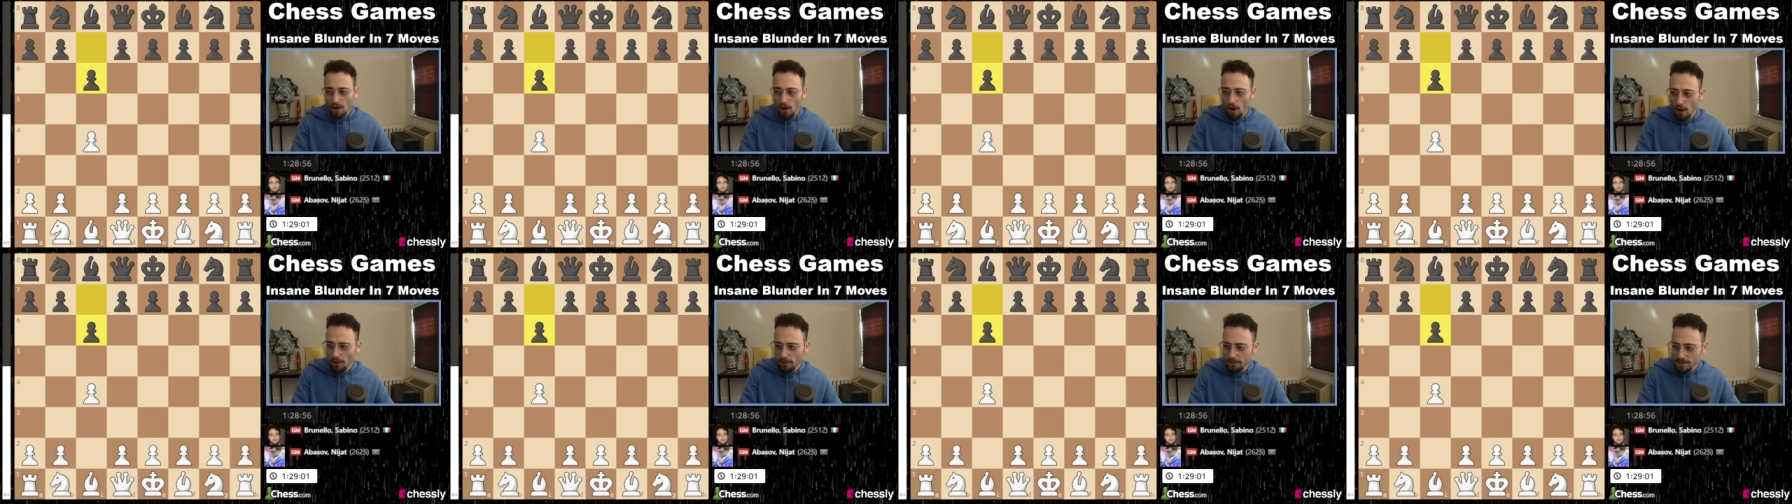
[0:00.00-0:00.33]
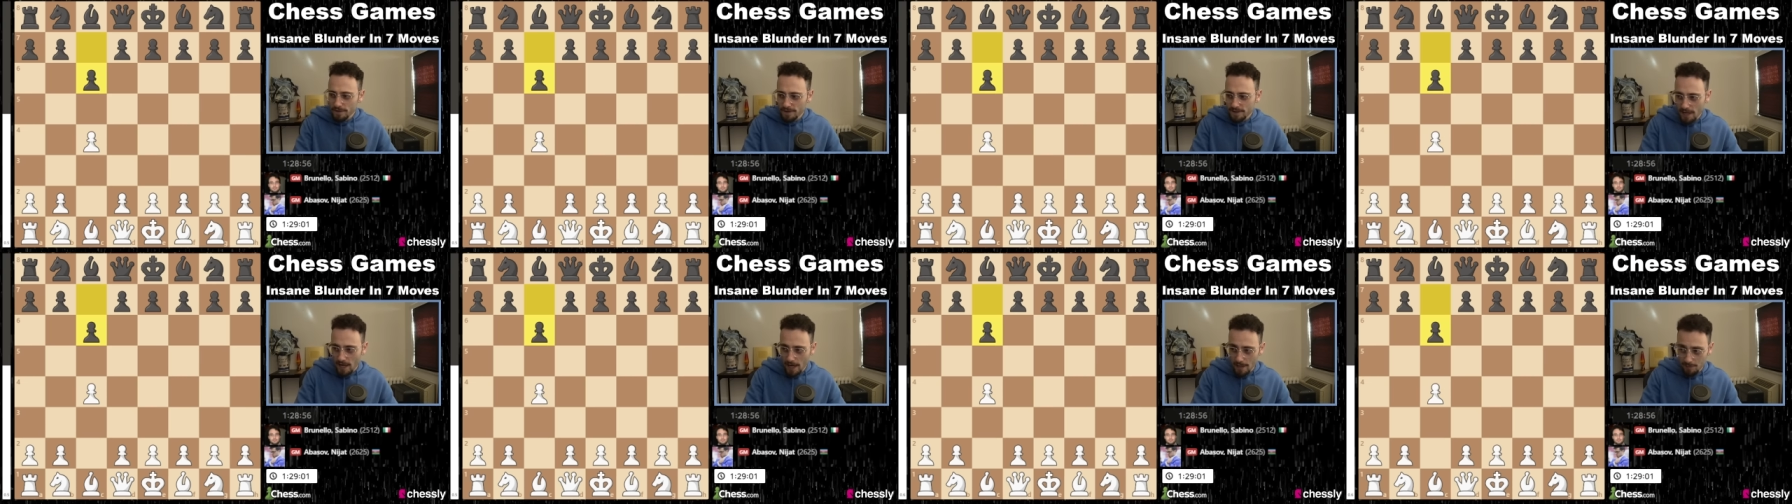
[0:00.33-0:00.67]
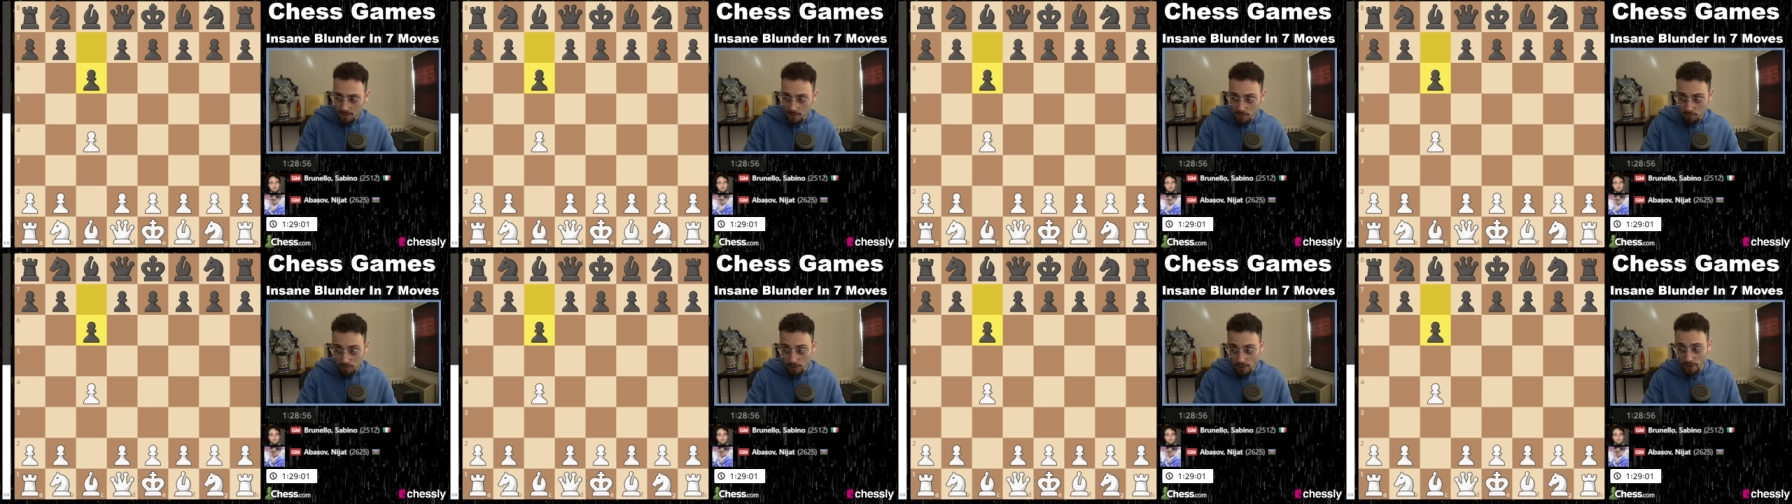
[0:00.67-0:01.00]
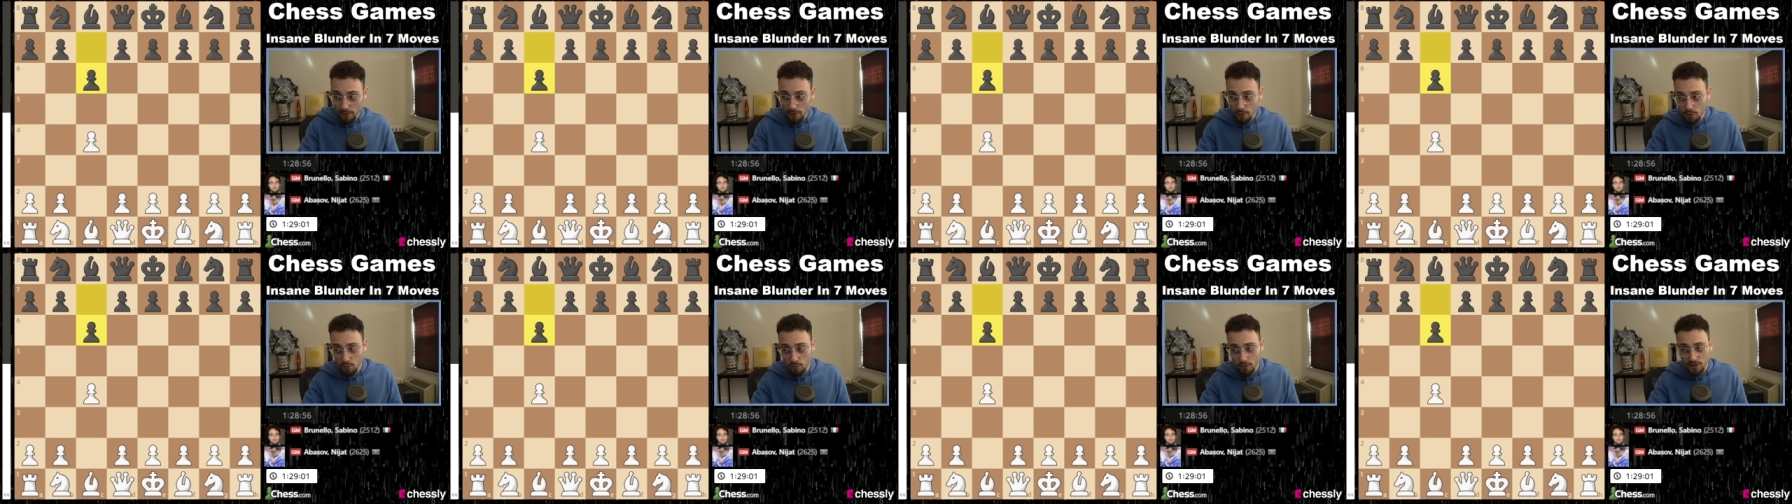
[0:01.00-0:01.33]
oftentimes
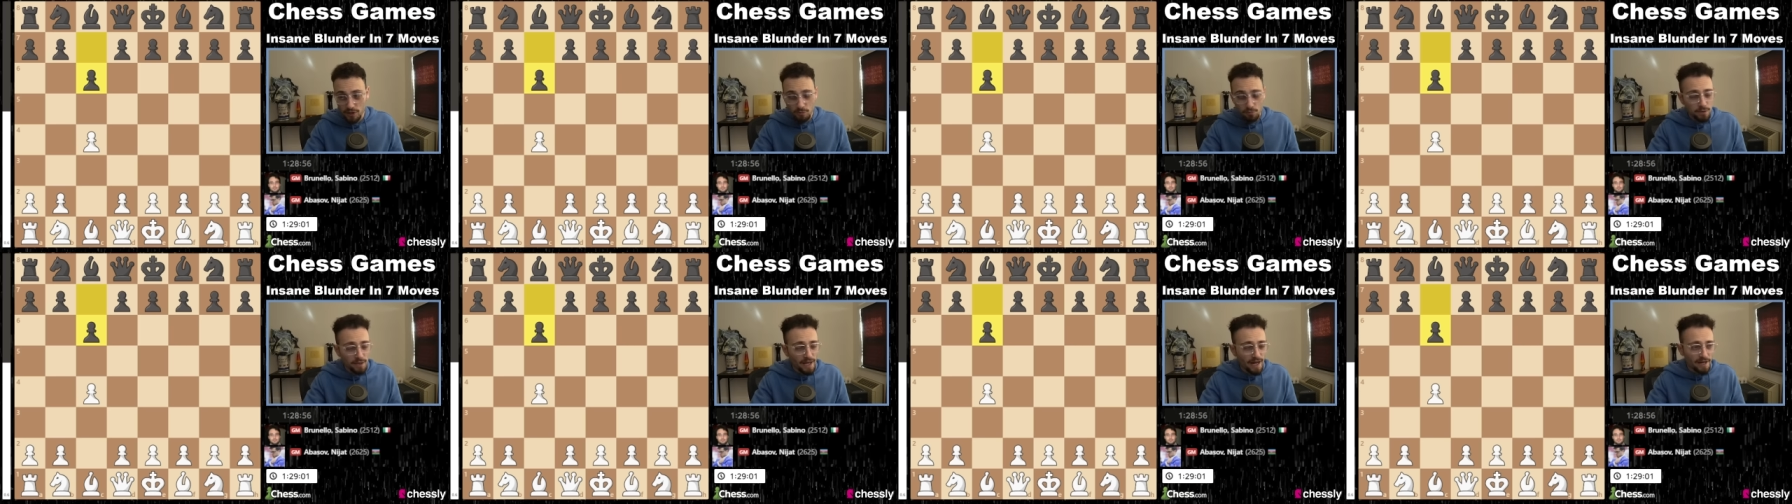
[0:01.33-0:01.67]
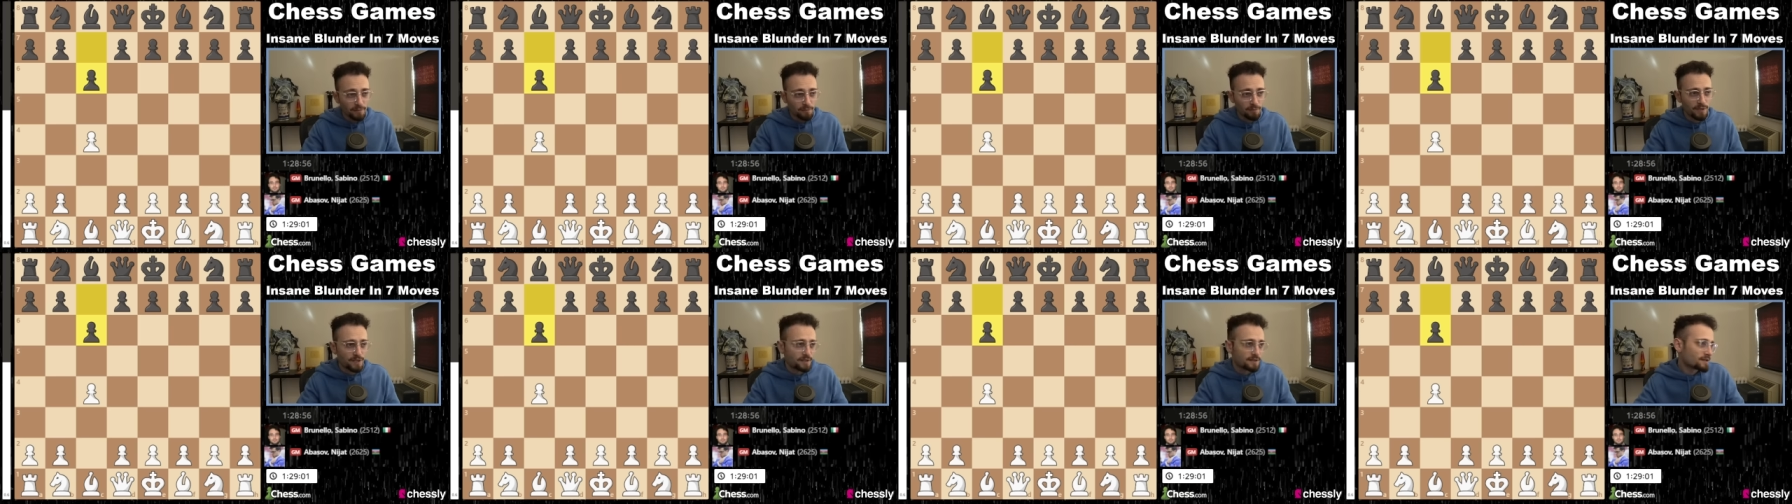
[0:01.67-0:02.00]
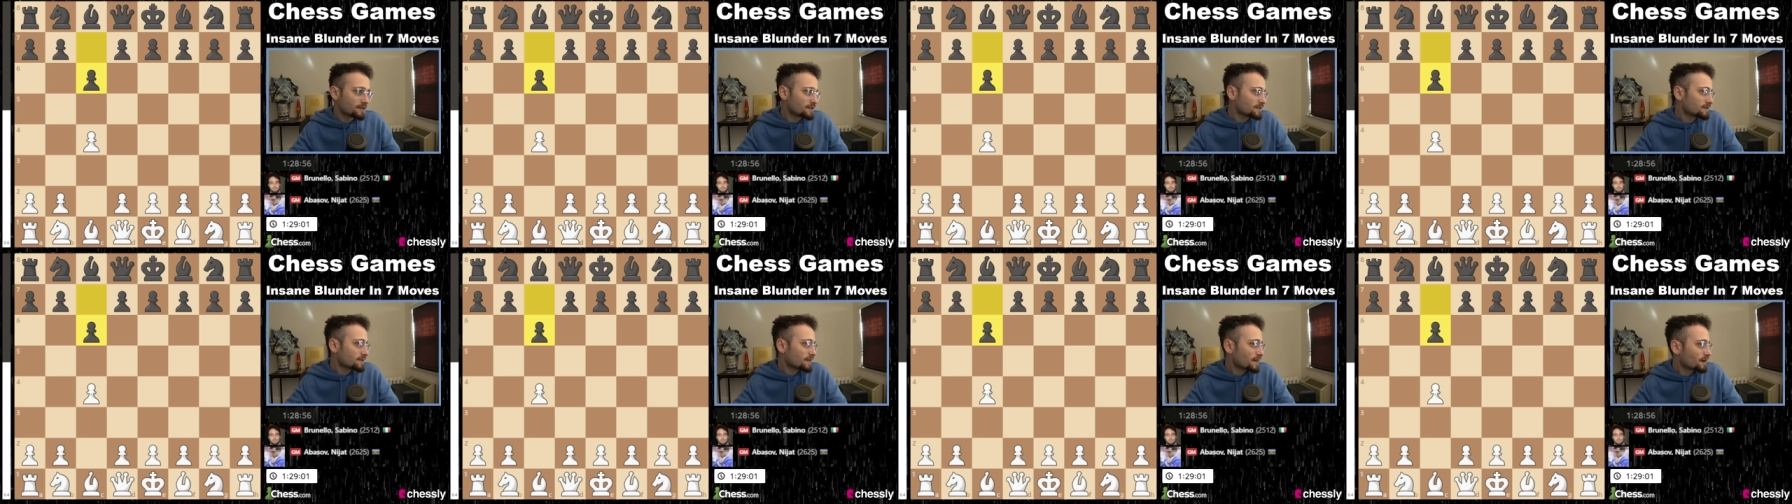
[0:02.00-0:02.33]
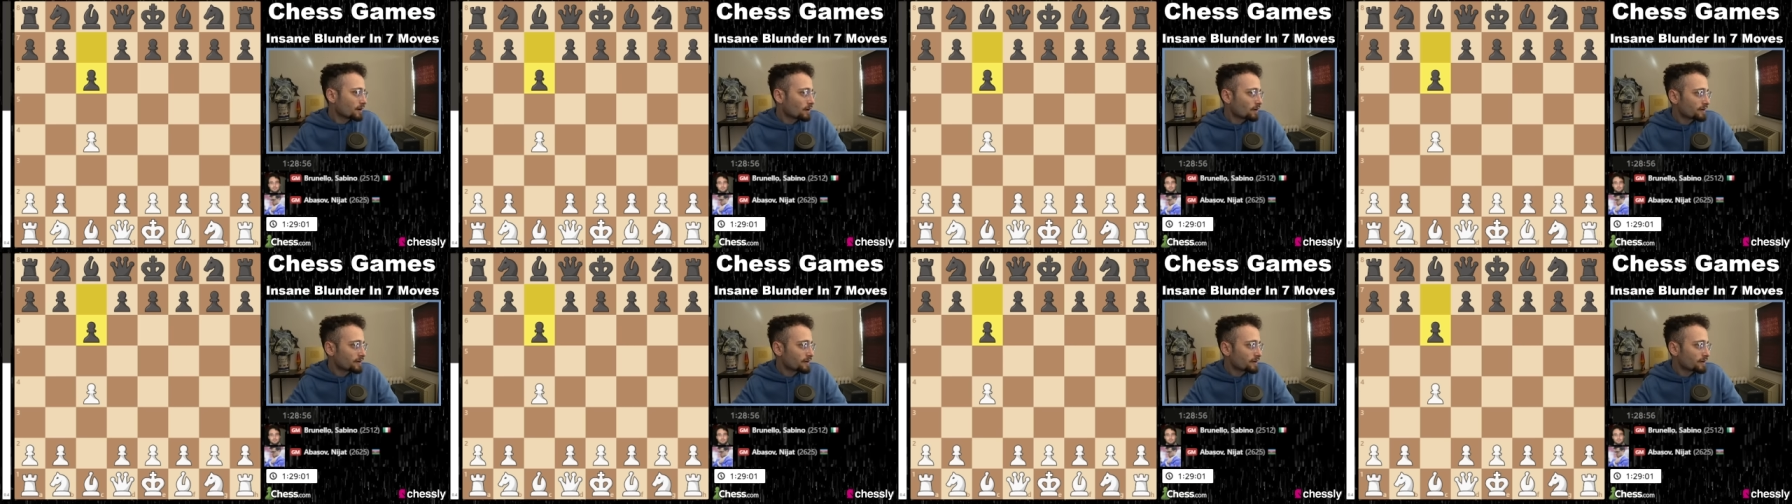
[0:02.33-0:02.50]
players with the black pieces that